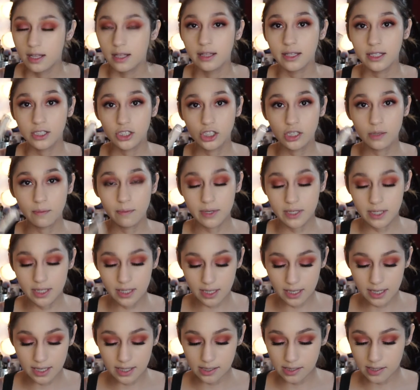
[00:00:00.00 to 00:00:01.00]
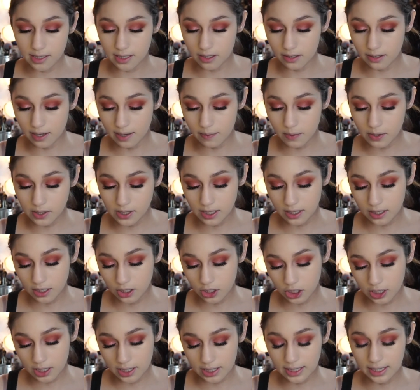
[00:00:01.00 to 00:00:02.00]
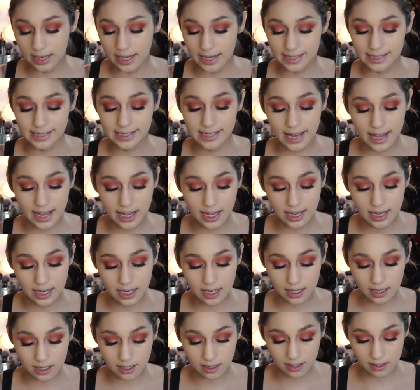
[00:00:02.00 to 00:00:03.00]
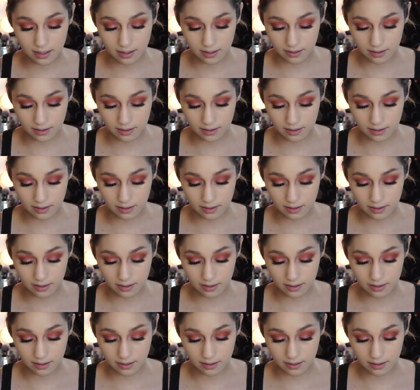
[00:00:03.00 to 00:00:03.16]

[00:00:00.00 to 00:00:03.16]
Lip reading: Let's jump into the concealer. I'm using the shade Light 10,